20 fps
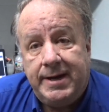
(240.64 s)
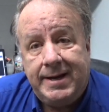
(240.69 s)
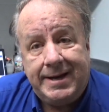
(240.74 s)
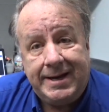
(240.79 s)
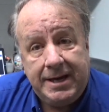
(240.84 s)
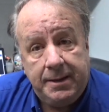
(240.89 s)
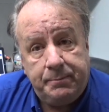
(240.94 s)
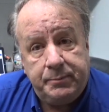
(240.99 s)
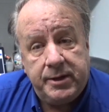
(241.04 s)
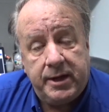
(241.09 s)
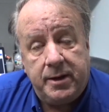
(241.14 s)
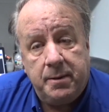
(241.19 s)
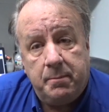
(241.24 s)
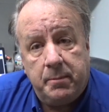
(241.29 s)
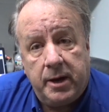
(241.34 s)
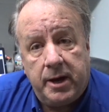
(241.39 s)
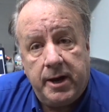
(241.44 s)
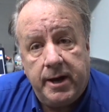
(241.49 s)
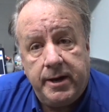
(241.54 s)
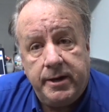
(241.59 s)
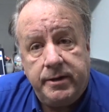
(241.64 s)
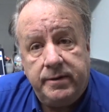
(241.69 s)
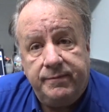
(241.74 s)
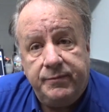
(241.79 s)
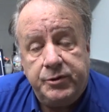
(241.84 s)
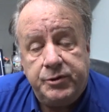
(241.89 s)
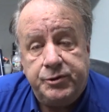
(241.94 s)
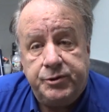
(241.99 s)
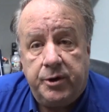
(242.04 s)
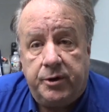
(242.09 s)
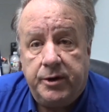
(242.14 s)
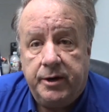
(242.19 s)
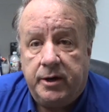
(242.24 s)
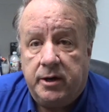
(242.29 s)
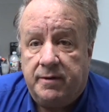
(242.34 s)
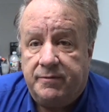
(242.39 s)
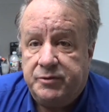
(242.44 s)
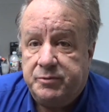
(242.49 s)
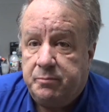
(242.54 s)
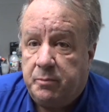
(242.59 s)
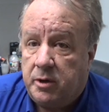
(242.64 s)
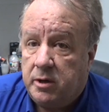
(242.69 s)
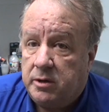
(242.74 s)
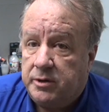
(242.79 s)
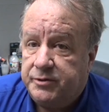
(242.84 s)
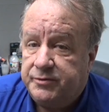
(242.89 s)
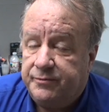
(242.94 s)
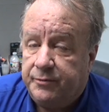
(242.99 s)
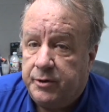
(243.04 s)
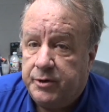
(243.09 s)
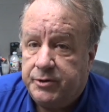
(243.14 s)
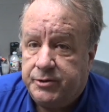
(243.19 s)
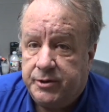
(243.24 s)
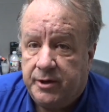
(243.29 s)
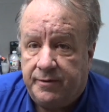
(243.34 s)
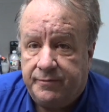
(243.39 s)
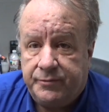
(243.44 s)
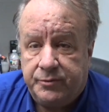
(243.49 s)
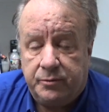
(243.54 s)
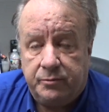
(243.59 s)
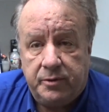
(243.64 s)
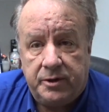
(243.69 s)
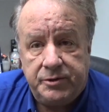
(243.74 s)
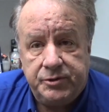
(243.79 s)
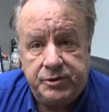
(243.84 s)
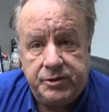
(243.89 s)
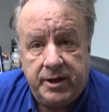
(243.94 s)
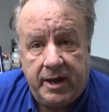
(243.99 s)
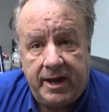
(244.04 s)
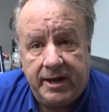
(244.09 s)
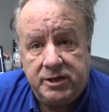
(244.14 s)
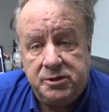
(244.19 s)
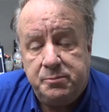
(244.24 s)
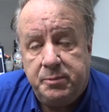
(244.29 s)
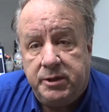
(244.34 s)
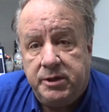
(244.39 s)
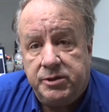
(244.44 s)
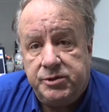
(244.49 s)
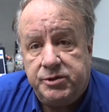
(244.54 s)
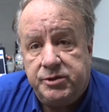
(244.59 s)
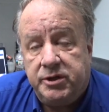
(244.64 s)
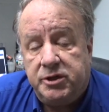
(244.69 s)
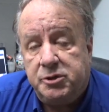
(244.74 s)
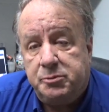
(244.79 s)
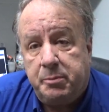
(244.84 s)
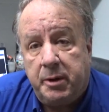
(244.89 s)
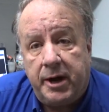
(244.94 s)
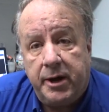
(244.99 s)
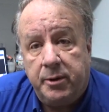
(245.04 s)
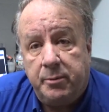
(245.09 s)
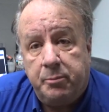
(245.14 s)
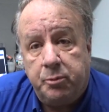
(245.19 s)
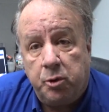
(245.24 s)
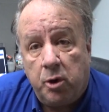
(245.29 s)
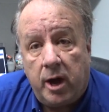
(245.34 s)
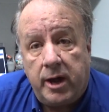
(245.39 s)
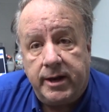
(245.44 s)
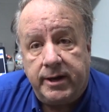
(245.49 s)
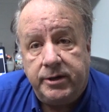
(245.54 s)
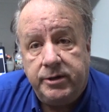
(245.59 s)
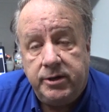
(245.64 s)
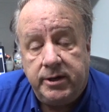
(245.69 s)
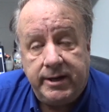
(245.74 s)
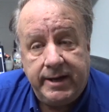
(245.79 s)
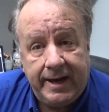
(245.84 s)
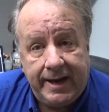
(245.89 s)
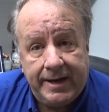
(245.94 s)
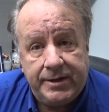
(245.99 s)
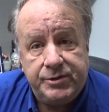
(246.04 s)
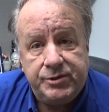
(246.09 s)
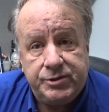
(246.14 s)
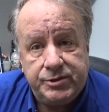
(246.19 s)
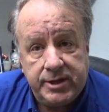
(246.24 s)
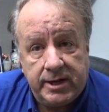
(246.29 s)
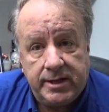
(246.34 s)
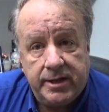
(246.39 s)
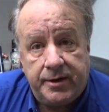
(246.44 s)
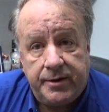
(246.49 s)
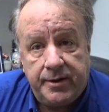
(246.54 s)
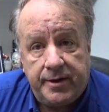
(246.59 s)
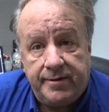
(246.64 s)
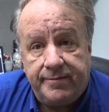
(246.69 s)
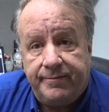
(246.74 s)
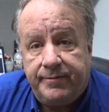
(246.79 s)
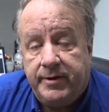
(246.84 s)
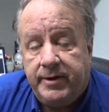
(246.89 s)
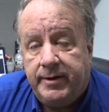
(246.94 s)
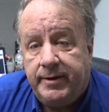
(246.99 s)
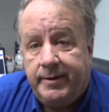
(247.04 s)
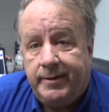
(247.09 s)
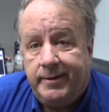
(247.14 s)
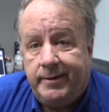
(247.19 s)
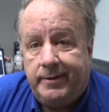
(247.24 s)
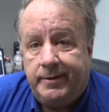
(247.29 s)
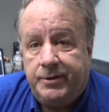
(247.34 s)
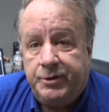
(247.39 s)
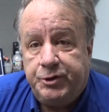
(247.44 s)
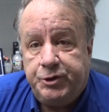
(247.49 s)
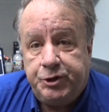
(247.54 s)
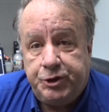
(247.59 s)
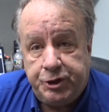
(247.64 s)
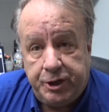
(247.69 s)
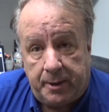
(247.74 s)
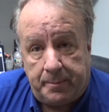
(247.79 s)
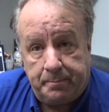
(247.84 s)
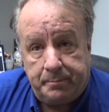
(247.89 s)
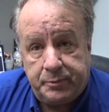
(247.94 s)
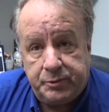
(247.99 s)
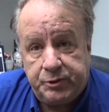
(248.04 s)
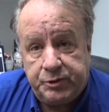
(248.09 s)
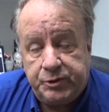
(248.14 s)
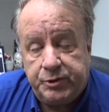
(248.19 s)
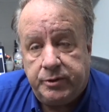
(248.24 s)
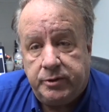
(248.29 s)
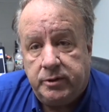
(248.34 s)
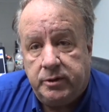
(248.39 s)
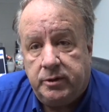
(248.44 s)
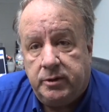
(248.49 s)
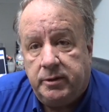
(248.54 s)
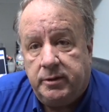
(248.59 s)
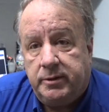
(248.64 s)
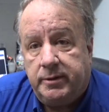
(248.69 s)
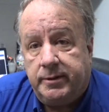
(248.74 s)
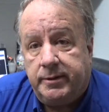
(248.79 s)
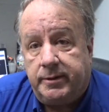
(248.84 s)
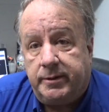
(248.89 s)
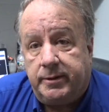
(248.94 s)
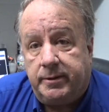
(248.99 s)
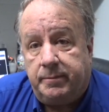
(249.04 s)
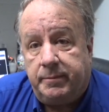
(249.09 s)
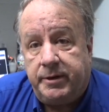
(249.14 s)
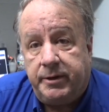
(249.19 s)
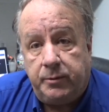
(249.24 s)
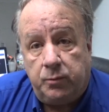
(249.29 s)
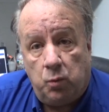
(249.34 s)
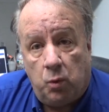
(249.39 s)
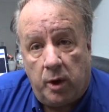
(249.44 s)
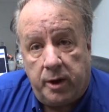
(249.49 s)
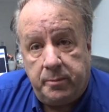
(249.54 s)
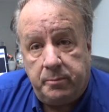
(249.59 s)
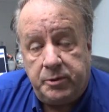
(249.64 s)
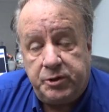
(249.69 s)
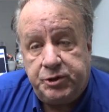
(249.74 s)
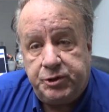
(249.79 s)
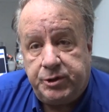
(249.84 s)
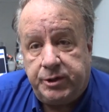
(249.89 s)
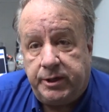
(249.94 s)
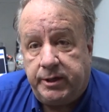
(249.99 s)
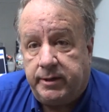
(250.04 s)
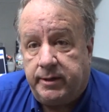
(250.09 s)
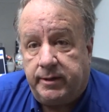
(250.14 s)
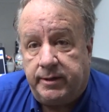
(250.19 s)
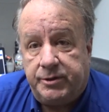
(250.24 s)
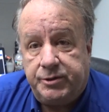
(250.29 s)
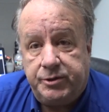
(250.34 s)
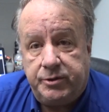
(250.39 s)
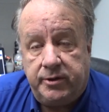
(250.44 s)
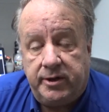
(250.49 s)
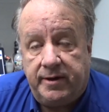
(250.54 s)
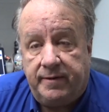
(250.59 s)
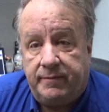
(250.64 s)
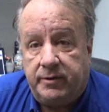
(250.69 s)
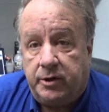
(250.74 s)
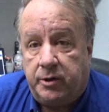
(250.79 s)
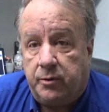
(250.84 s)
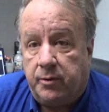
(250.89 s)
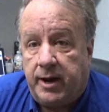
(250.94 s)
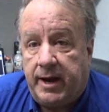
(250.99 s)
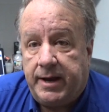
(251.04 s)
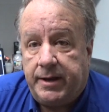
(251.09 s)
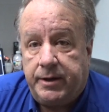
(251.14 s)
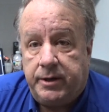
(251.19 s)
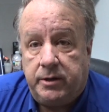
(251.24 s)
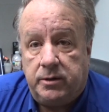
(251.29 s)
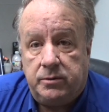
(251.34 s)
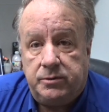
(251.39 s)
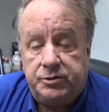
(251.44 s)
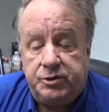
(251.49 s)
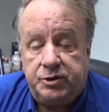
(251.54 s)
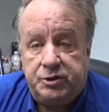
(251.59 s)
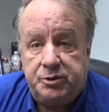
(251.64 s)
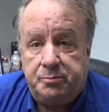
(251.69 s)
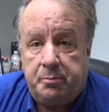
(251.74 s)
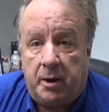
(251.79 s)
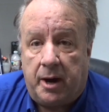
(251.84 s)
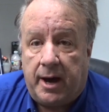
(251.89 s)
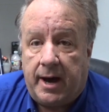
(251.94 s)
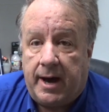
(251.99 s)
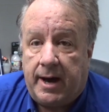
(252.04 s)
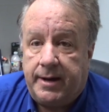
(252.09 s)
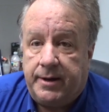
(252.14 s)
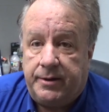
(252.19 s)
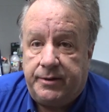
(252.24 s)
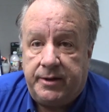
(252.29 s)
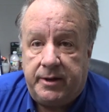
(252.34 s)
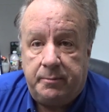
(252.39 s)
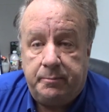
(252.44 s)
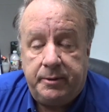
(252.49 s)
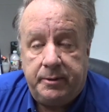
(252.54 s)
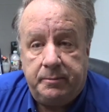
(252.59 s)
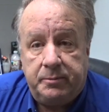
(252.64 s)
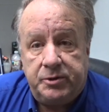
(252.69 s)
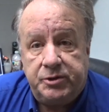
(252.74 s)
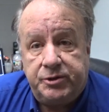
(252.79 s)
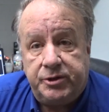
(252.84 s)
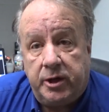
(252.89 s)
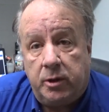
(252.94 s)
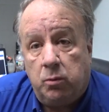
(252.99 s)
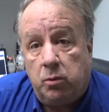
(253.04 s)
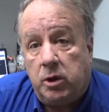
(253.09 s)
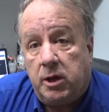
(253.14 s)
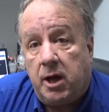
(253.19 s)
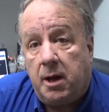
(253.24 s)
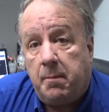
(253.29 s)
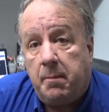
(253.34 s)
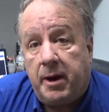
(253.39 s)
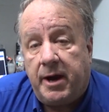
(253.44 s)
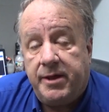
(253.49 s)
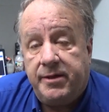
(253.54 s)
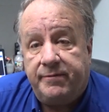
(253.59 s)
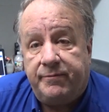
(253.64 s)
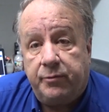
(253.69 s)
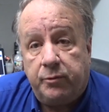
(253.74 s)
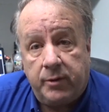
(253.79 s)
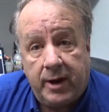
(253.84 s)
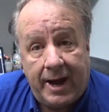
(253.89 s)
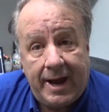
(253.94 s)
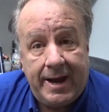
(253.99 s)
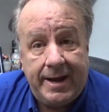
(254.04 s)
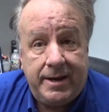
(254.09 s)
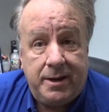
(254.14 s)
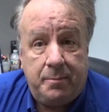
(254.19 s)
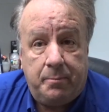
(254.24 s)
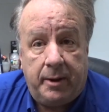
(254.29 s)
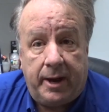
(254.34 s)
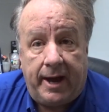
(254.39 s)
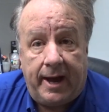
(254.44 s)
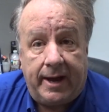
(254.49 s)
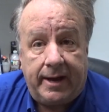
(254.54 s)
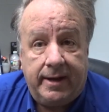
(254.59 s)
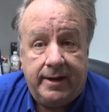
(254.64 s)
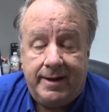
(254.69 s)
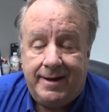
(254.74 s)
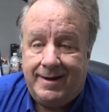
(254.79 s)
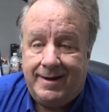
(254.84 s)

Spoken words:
keep that in mind. If you're starting off small, it's very tough to run snacks because of the expired product. You can't sell enough chips in one machine unless you have a grandiose spot, and then people say, well, I'll buy the variety pack.